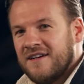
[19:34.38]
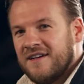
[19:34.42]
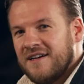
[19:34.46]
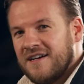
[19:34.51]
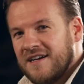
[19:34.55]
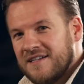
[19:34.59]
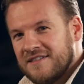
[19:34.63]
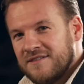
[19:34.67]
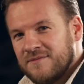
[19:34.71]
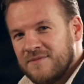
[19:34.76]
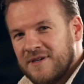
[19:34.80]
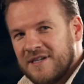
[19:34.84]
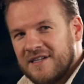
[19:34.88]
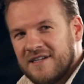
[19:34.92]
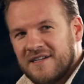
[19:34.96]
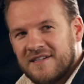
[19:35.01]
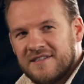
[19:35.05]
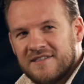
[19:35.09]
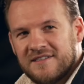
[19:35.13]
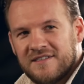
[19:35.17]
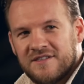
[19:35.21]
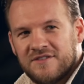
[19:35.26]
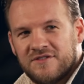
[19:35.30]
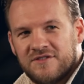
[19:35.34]
I had to make that
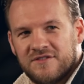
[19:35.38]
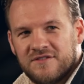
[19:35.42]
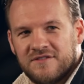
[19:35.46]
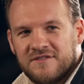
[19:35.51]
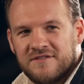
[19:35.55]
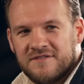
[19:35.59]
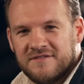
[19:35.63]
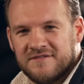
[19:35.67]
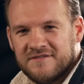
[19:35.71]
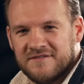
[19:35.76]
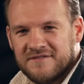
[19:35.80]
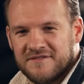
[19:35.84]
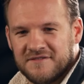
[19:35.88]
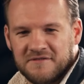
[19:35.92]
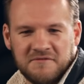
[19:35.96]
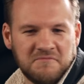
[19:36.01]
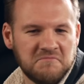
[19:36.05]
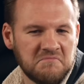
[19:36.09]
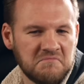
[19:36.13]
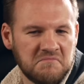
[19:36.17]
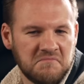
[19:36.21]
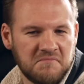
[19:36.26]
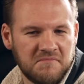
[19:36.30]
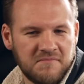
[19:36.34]
decision.
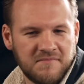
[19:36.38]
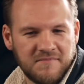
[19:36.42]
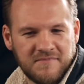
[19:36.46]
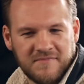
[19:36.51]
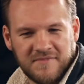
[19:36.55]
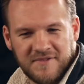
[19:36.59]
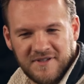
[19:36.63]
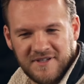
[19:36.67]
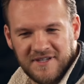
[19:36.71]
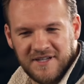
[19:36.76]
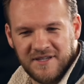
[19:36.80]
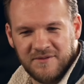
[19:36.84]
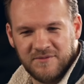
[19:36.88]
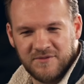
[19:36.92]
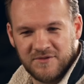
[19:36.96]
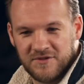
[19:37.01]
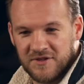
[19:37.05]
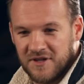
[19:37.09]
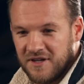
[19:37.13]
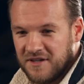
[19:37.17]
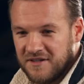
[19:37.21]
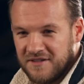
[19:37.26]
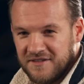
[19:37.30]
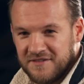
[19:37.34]
And Leigh was like,